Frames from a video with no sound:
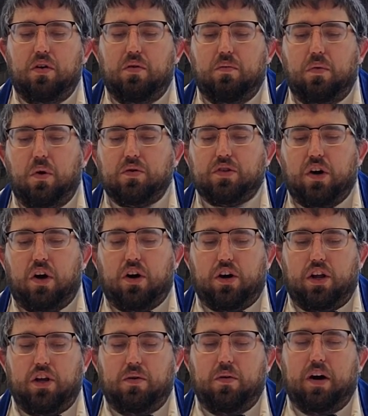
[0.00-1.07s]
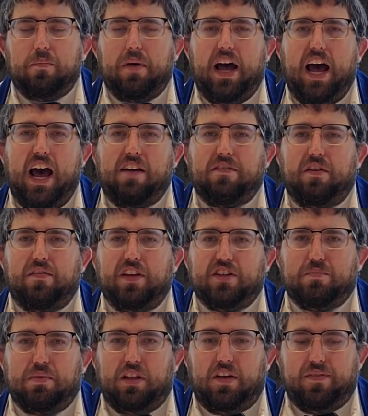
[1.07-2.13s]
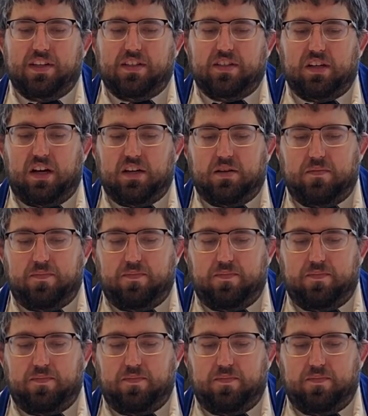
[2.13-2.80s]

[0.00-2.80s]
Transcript: won't argue on behalf of his beloved son.